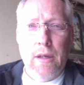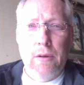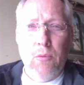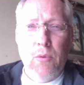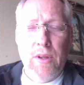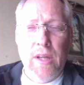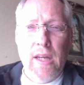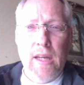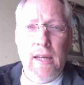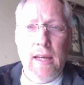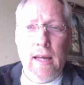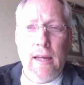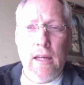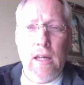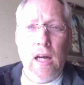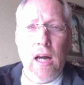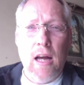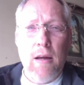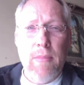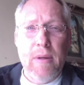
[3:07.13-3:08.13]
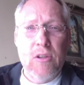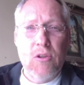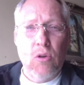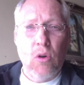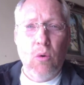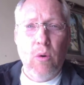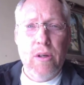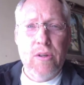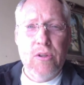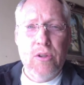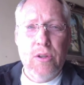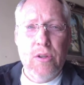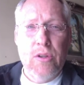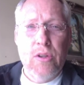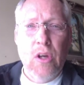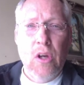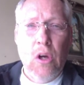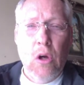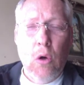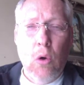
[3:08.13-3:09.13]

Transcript: with any kind of comments or questions,